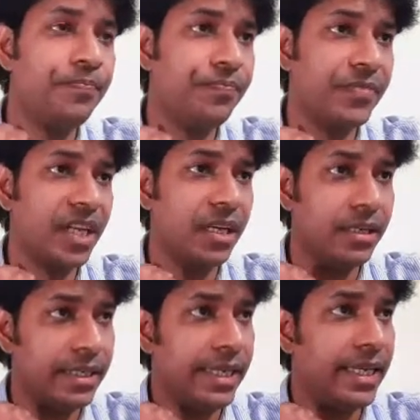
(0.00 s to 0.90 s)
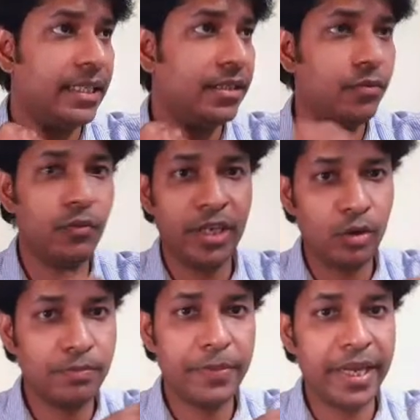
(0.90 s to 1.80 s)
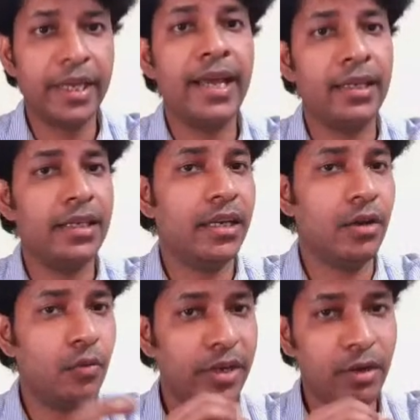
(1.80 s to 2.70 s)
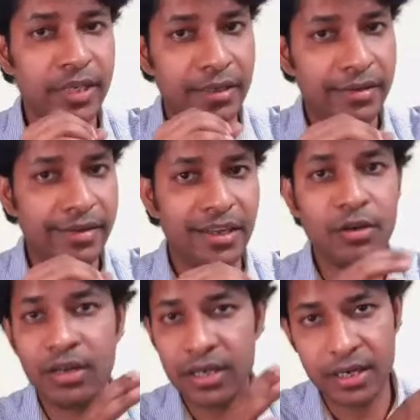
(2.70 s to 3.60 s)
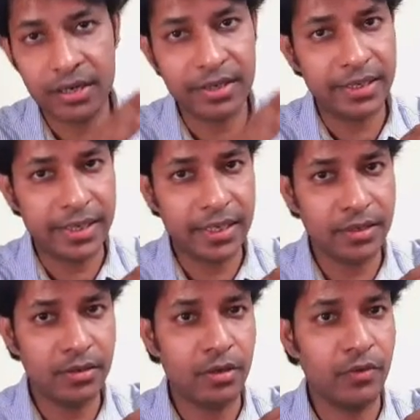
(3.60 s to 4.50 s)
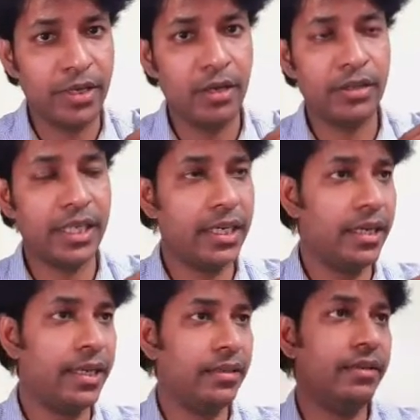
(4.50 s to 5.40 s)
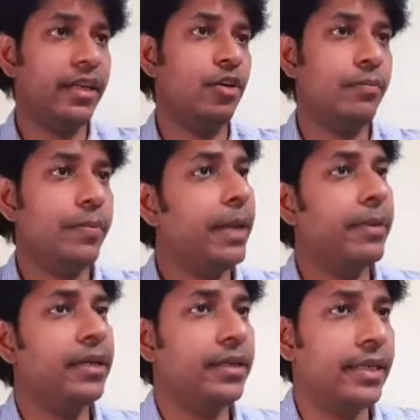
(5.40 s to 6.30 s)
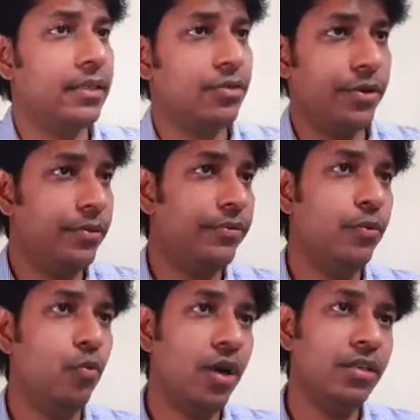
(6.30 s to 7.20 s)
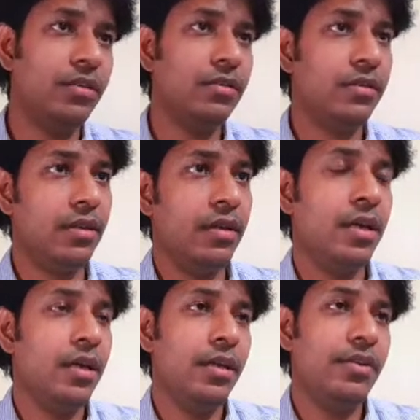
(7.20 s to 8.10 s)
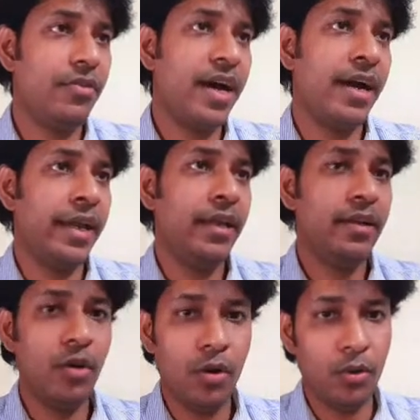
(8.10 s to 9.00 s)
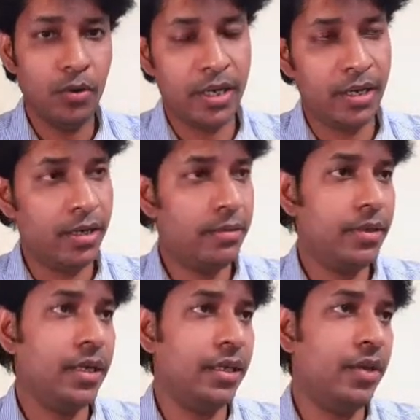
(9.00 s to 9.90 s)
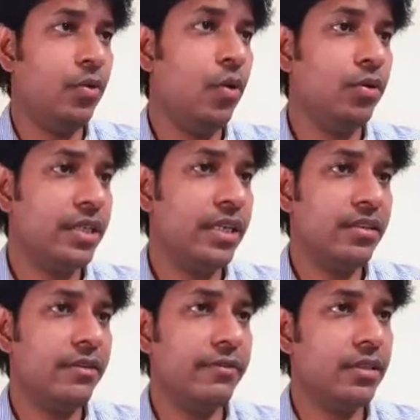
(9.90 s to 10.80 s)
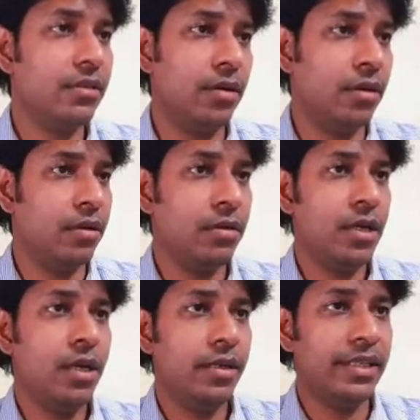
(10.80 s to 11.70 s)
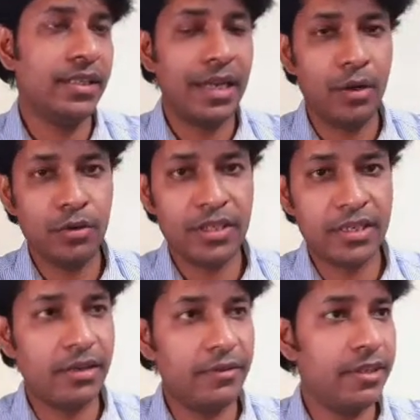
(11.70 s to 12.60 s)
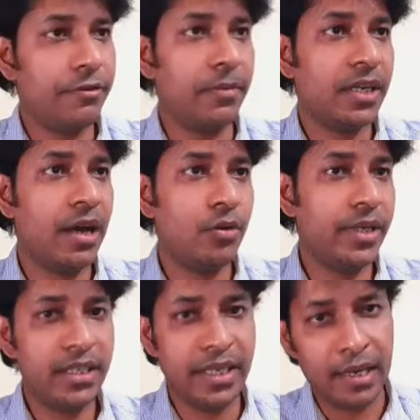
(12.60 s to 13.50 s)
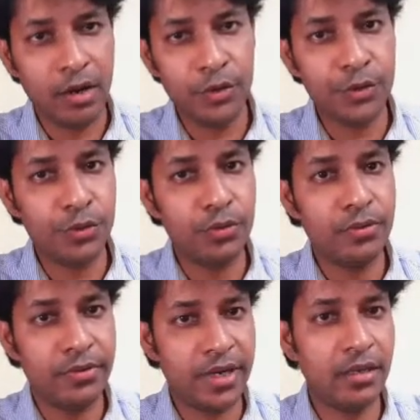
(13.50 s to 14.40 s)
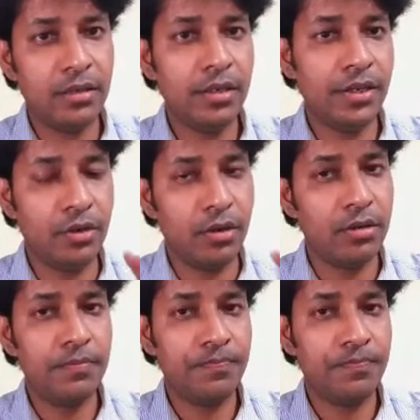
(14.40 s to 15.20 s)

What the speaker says: days without paying anything, or without entering your card details, or without entering your payment details. So if you want to try a new hosting service, or this cloud hosting service from Cloudways, they allow you to run your